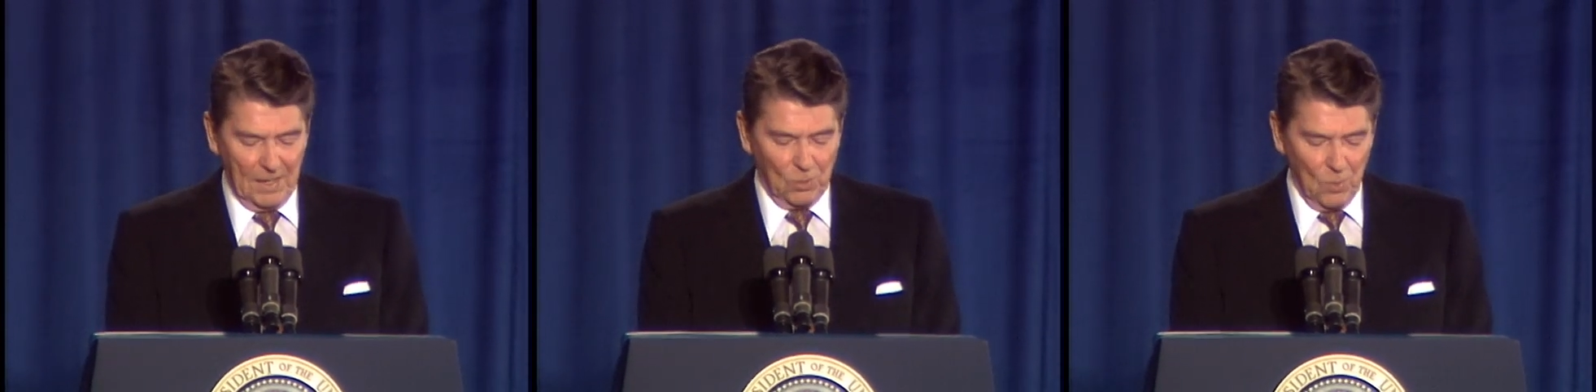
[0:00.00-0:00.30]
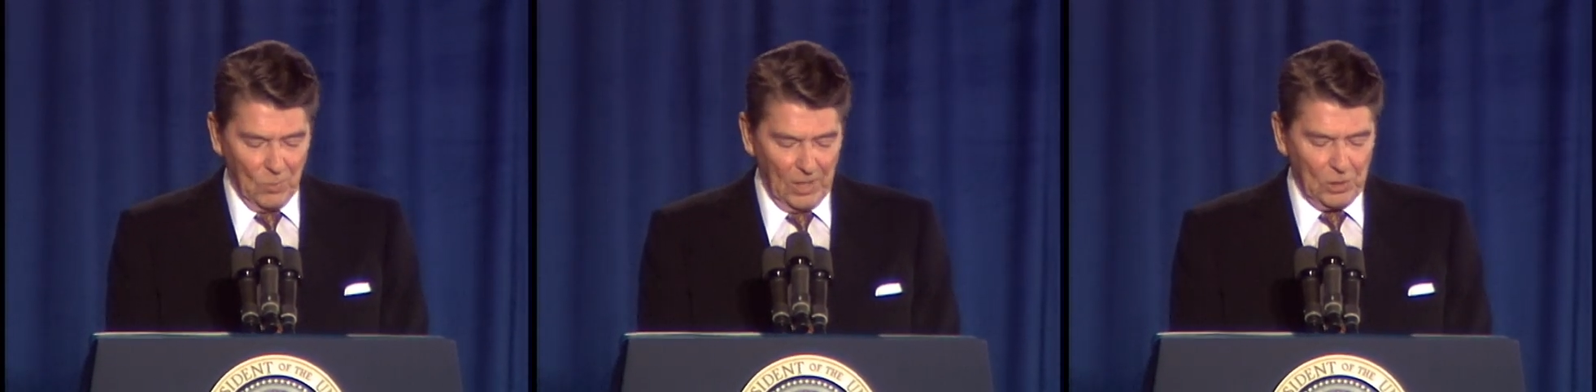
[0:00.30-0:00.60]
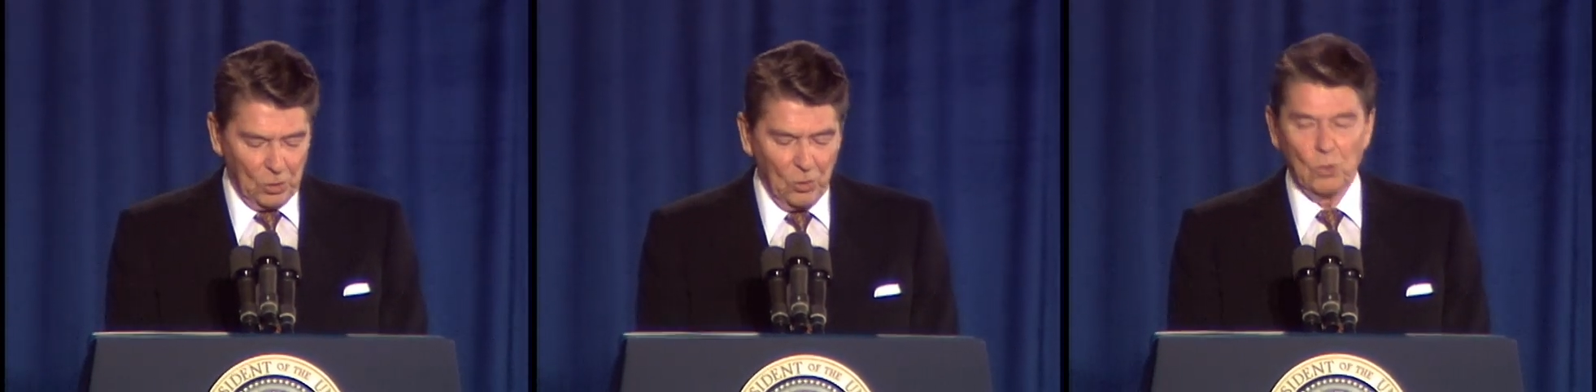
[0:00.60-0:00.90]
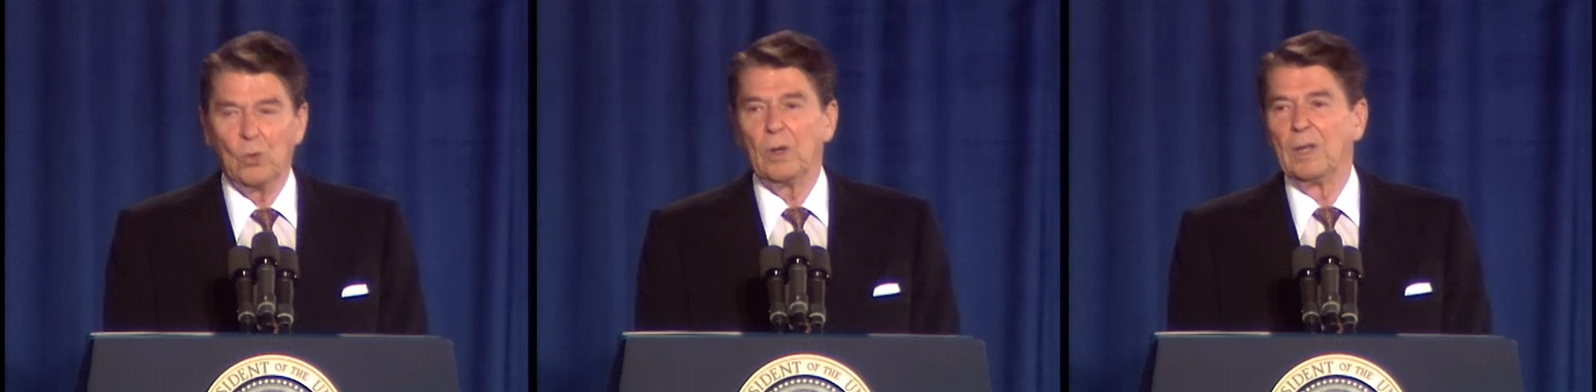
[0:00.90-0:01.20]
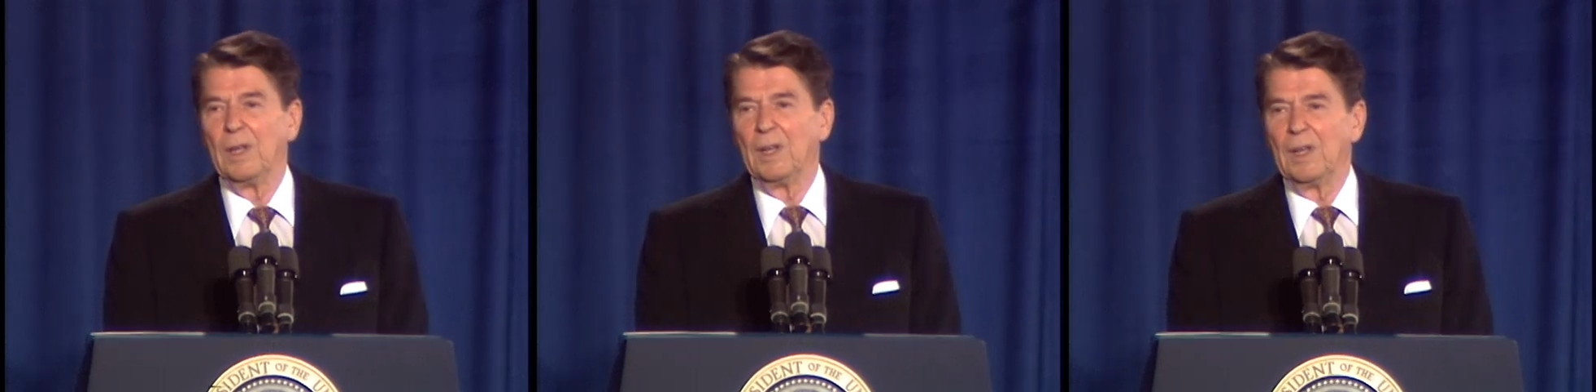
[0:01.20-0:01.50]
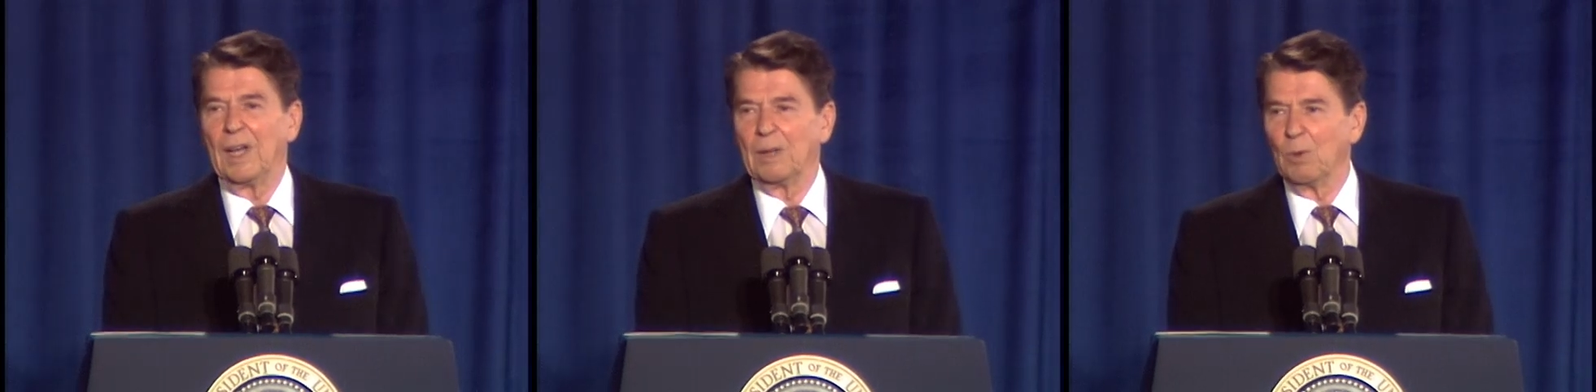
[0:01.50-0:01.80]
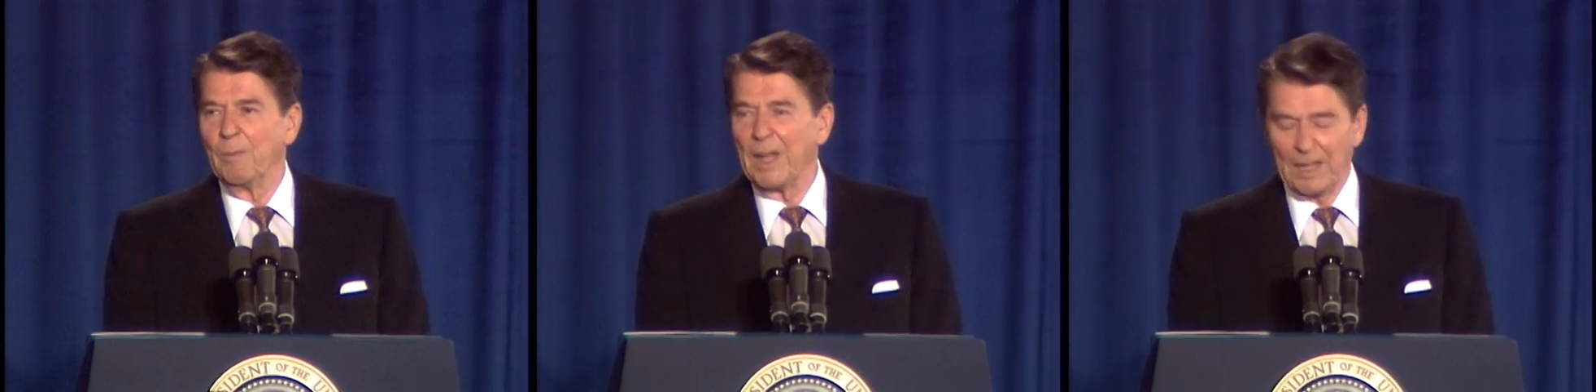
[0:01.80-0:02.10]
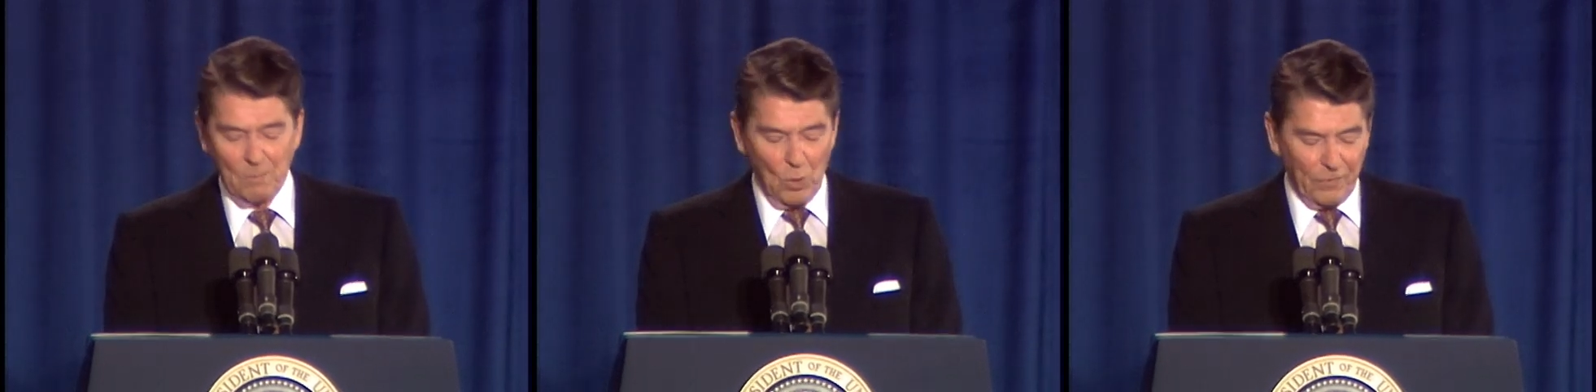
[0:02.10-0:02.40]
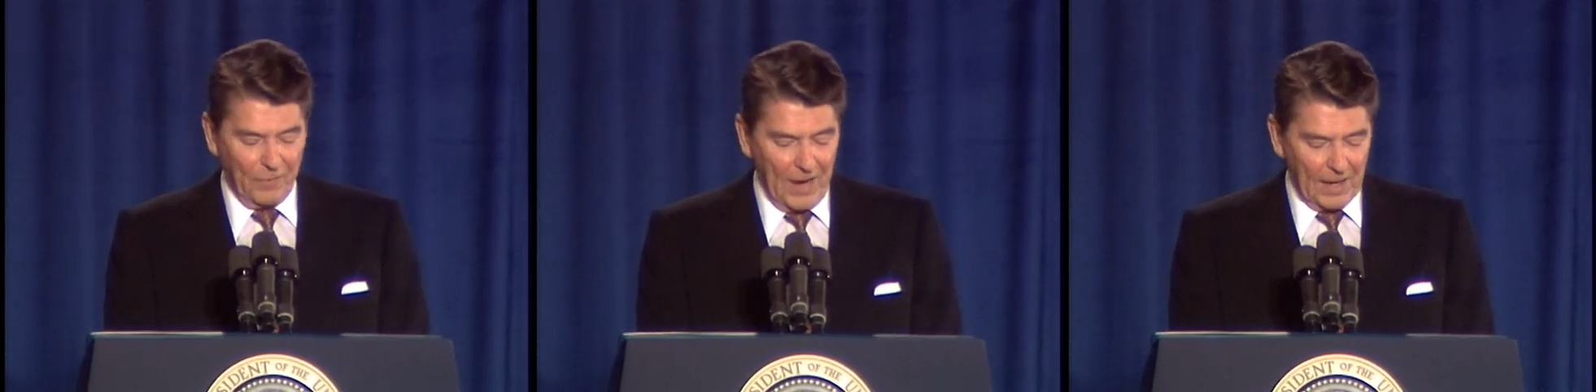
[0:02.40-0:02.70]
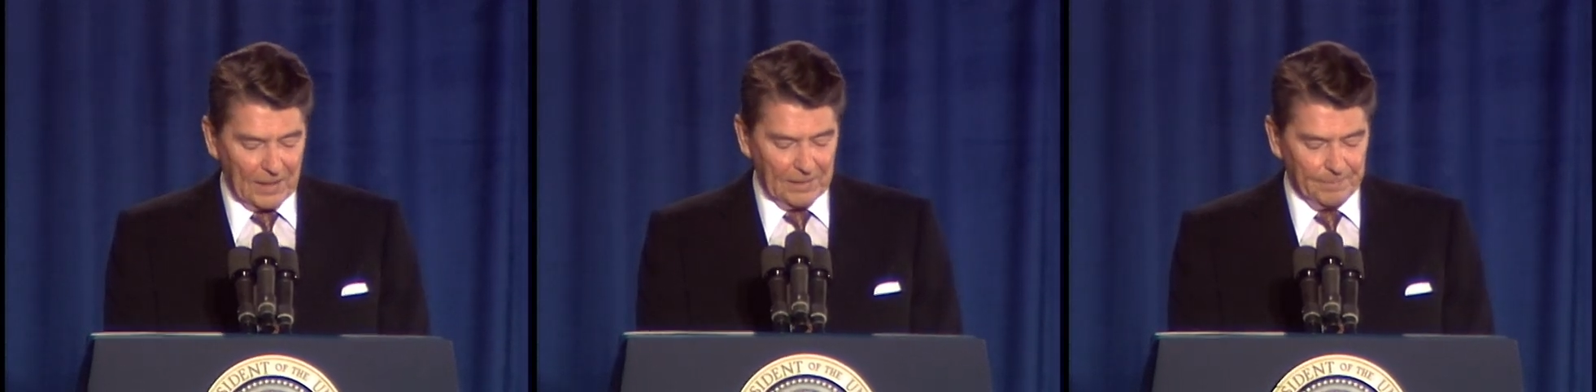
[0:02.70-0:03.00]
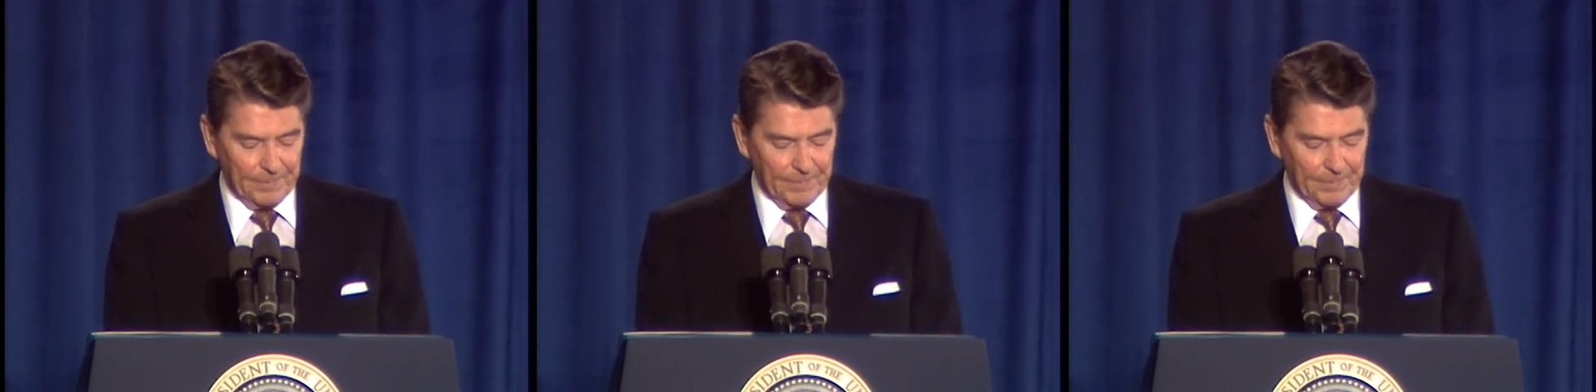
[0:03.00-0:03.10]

to only two, and it will make it more fair.